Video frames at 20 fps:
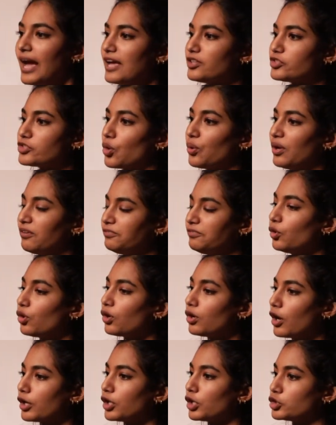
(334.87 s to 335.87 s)
And so if
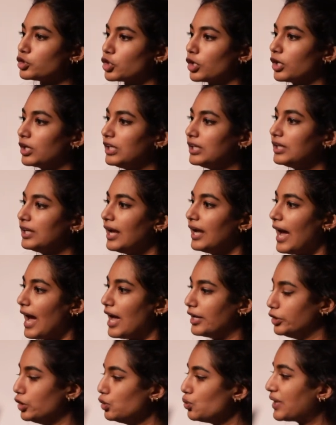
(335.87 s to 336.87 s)
you're on your journey
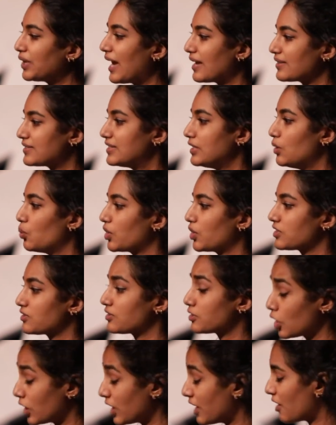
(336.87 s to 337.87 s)
and you can't see what's
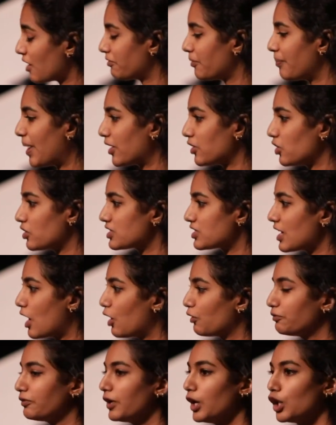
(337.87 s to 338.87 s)
good enough about
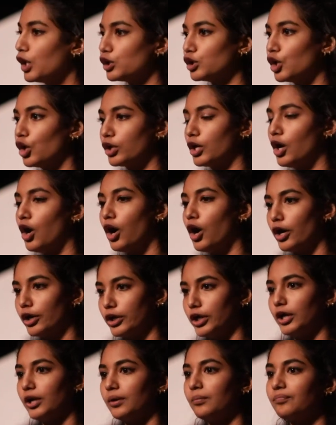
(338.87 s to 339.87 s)
yourself, look
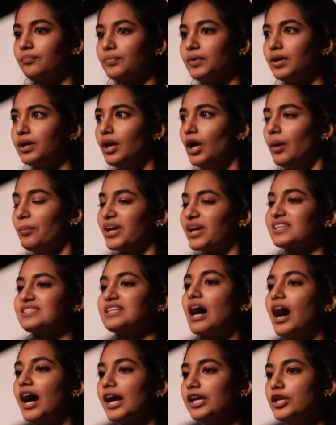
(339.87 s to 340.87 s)
harder. Because
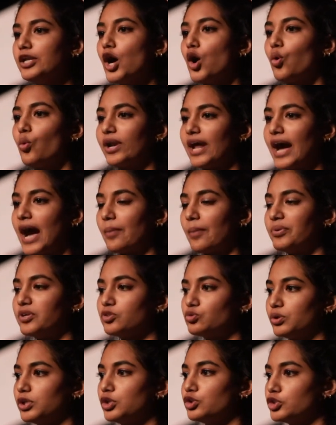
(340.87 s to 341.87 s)
I know what
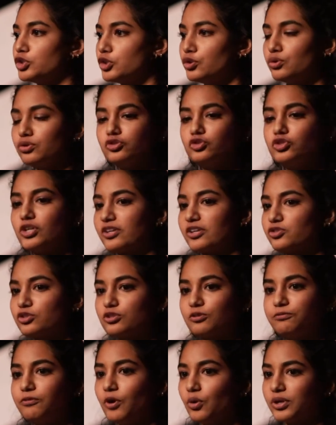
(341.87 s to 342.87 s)
happens when you choose just
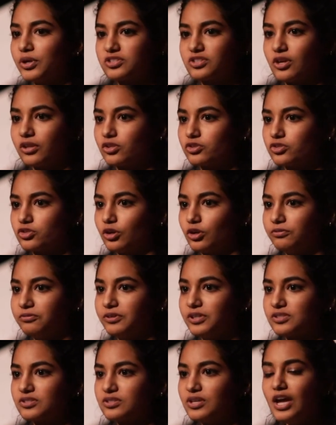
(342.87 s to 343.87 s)
to focus on the
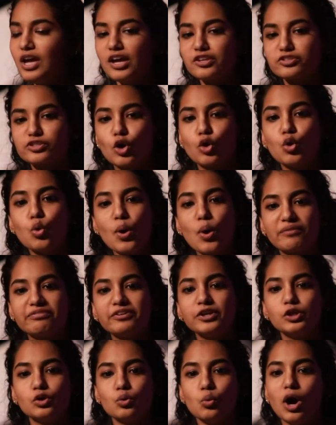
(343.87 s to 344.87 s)
surface. So whoever
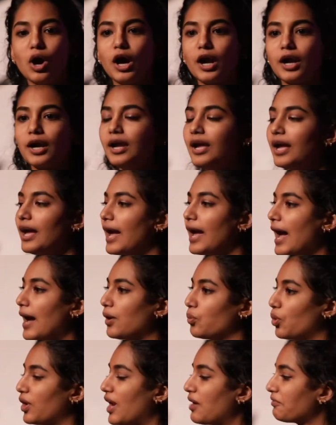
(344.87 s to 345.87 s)
you are
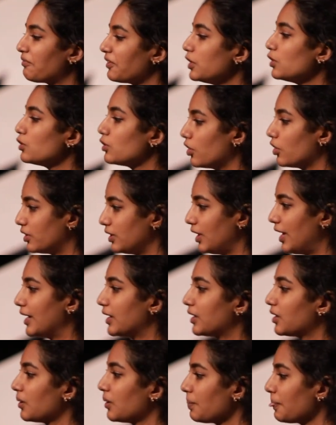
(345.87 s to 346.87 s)
and whatever you look
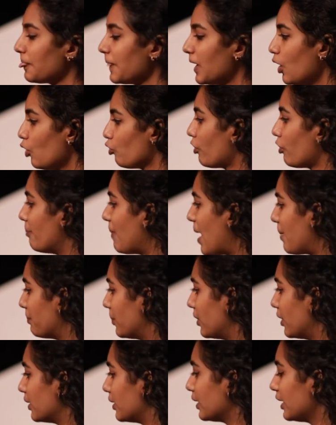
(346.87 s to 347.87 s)
like,
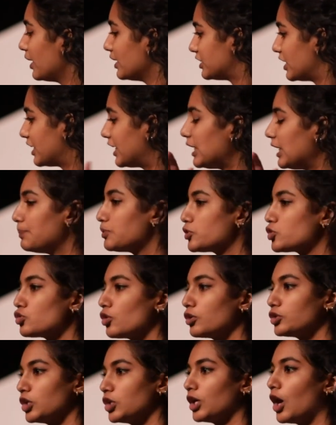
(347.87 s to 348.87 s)
remember to keep
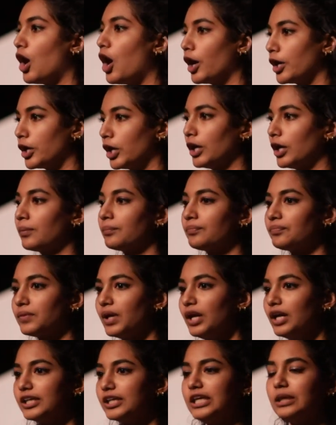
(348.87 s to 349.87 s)
searching harder,
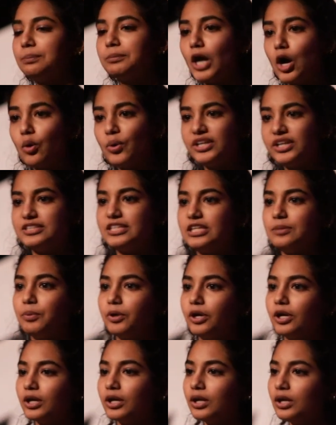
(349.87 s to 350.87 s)
keep going
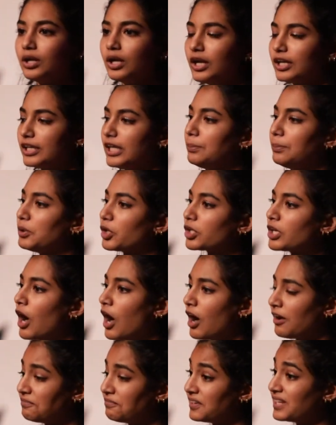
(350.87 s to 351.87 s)
deeper, keep your
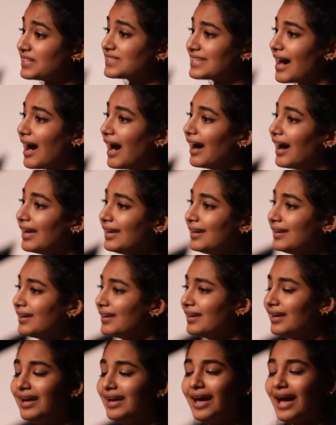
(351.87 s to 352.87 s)
confidence high,
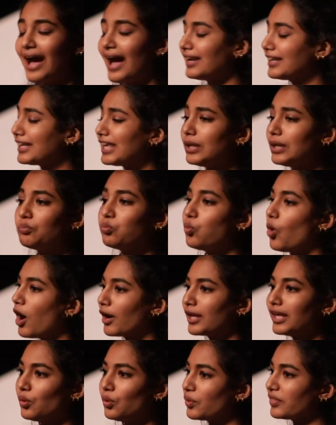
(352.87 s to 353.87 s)
and keep
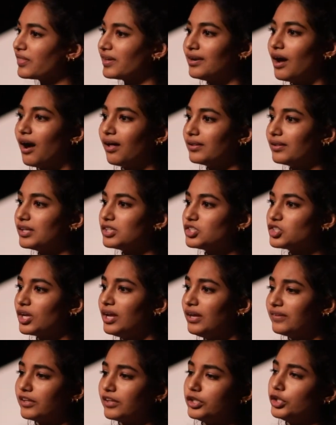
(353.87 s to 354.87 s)
walking with the knowledge
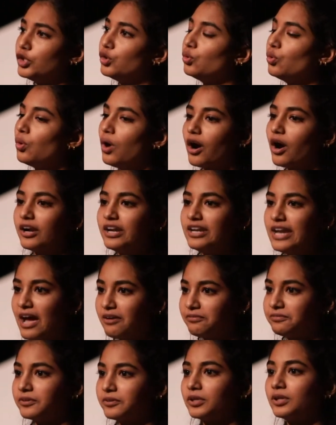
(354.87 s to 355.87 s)
that you are
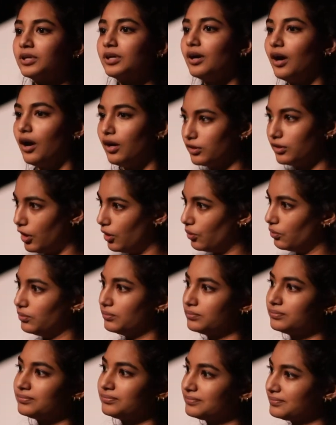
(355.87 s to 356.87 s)
never
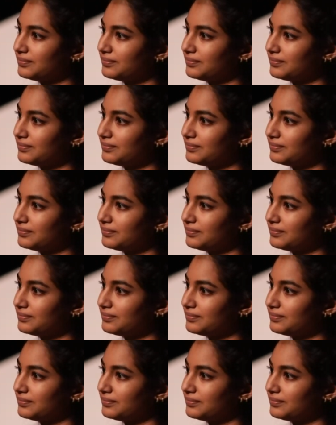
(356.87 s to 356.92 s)
alone.